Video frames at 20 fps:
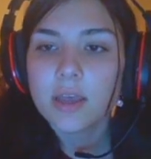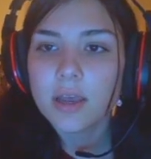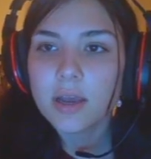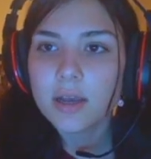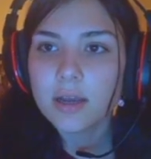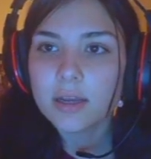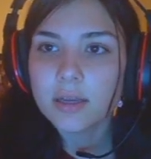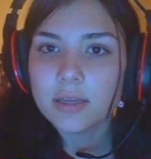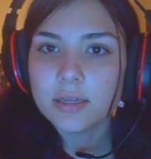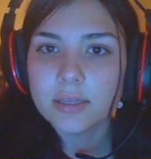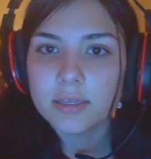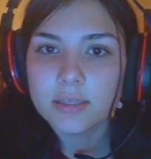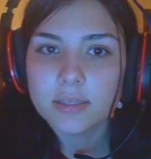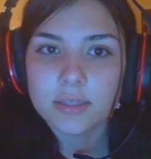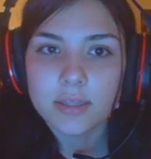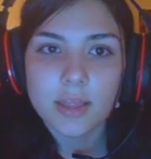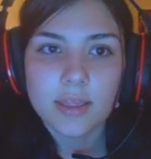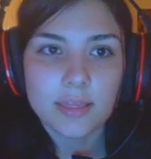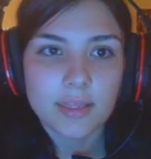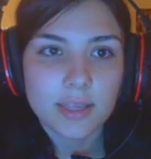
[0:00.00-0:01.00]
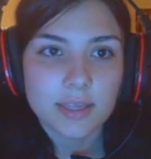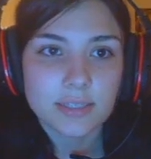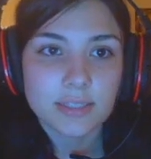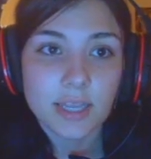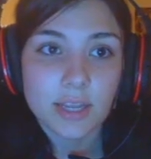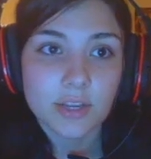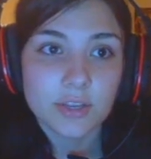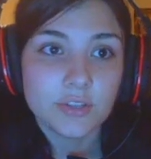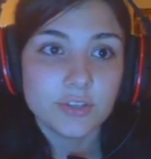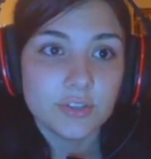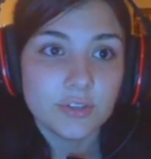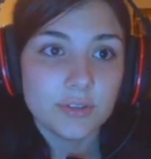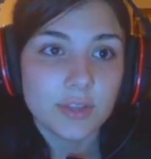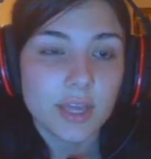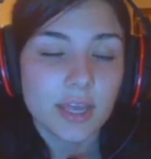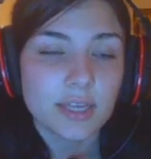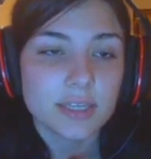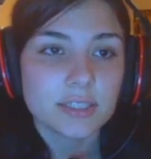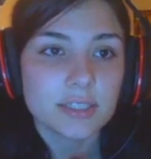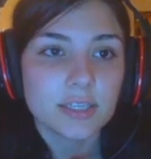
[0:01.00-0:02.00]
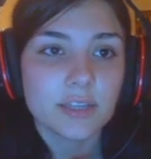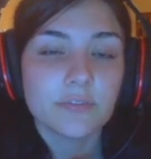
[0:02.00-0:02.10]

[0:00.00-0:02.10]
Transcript: And that is how you do that.